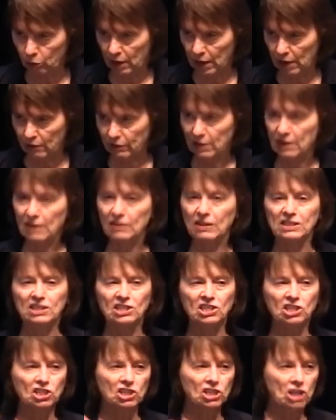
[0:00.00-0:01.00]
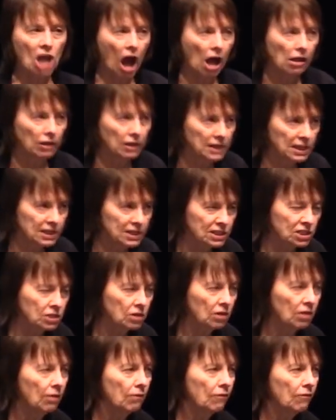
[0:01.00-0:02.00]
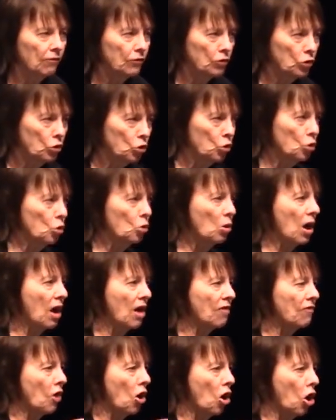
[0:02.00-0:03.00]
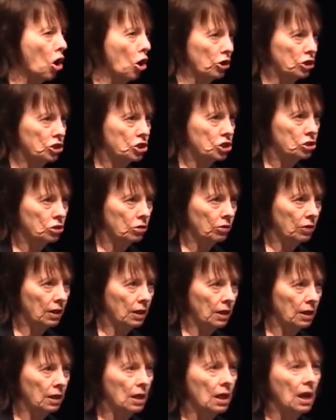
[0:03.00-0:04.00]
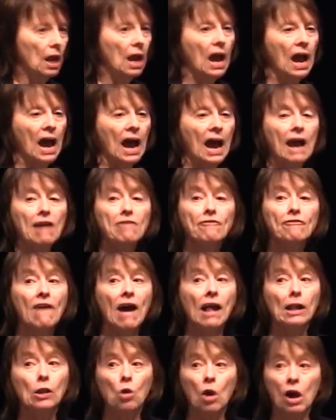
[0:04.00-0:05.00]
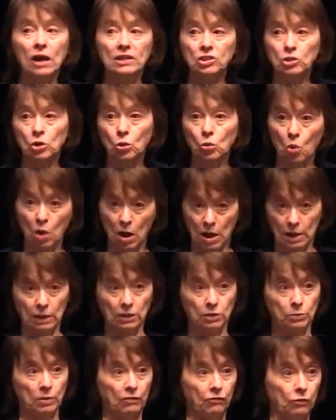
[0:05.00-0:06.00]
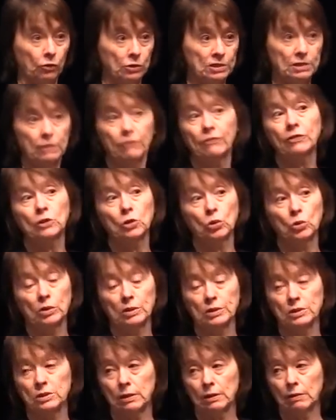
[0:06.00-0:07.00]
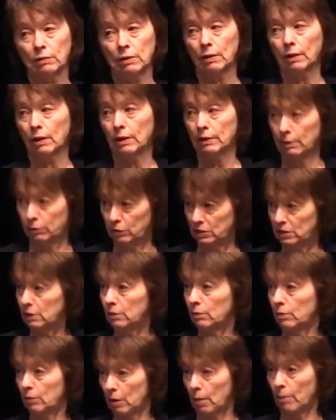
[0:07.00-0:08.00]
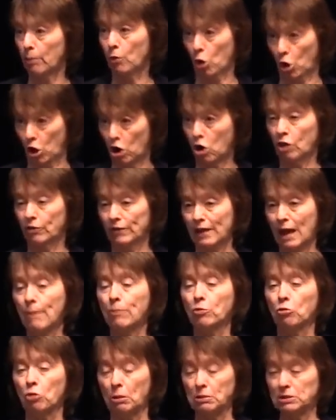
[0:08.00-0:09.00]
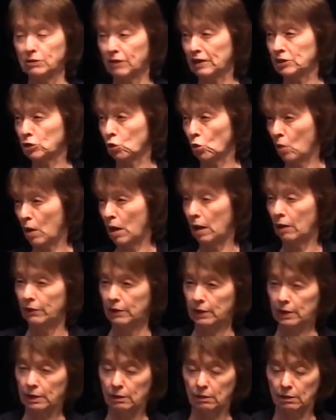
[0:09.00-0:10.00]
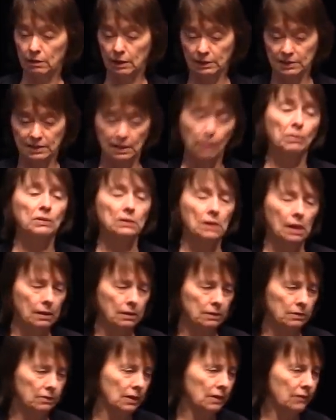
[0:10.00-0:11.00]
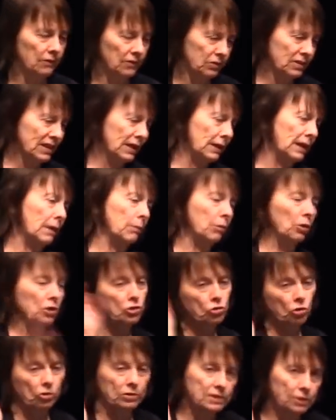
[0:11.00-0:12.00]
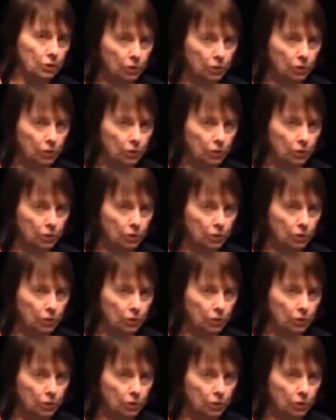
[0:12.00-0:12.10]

you have it. The Stalinist view of art. Okay? I follow Oscar Wilde. My first influence, okay, uh, uh, it was like a, a, book called The Epigrams of Oscar Wilde that I, I stumbled on in a secondhand bookstore in